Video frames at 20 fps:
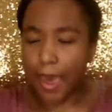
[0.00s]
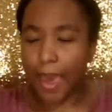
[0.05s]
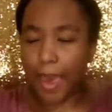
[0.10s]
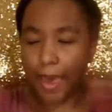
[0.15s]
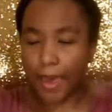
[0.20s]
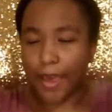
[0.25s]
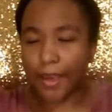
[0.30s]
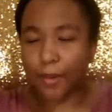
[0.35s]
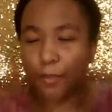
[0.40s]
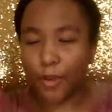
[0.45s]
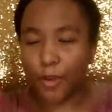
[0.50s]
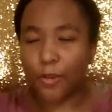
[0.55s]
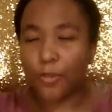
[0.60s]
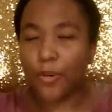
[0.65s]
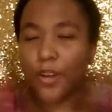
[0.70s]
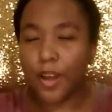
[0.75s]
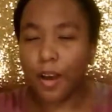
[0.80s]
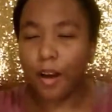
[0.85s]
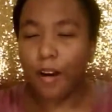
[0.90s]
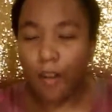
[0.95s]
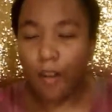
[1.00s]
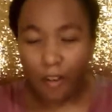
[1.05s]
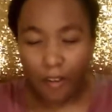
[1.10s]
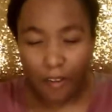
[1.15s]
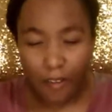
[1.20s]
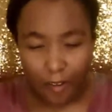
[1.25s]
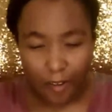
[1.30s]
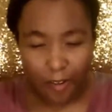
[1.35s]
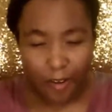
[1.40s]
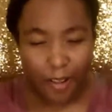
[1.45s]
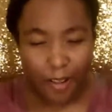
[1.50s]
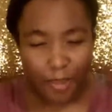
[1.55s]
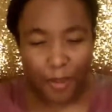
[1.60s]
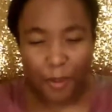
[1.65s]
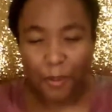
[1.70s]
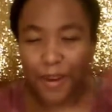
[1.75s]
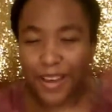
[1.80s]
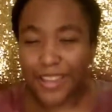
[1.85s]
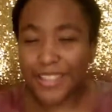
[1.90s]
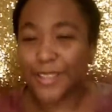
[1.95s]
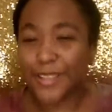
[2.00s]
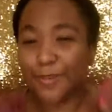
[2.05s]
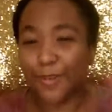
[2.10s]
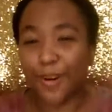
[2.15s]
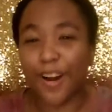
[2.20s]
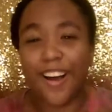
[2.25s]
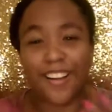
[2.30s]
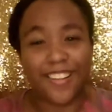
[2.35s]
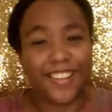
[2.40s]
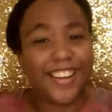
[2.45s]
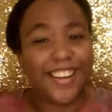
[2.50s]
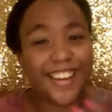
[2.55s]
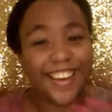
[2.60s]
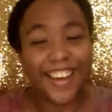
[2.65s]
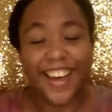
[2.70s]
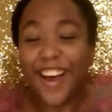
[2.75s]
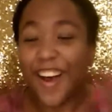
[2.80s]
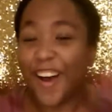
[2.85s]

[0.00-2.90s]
And we went all the way to Raleigh.